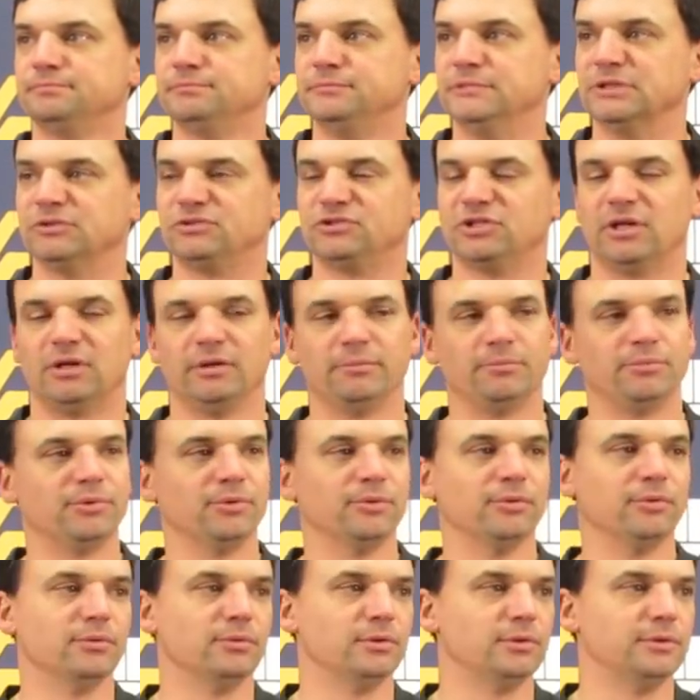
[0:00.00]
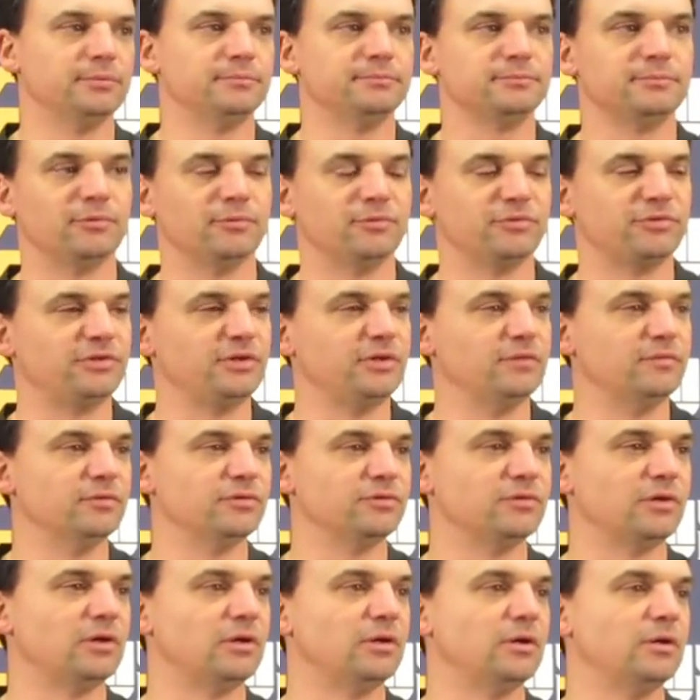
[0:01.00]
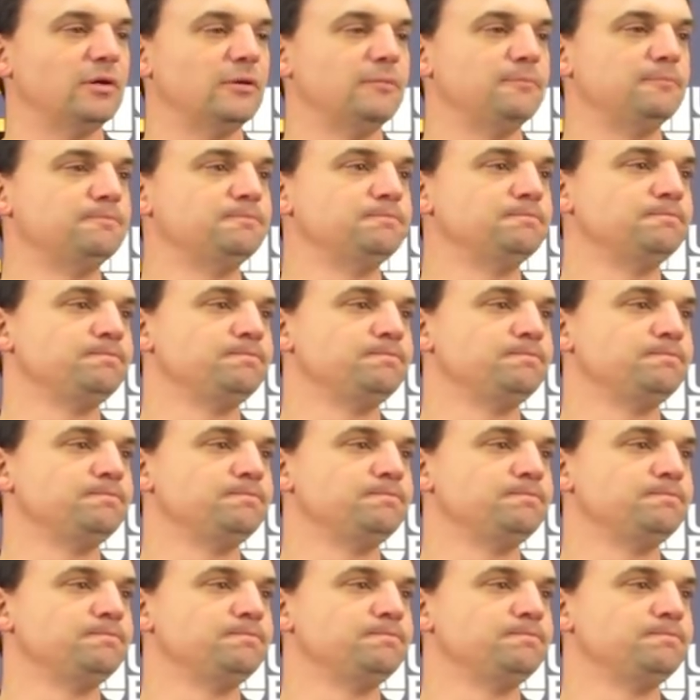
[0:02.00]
You know, Charlie Brewer, the receivers, on and on.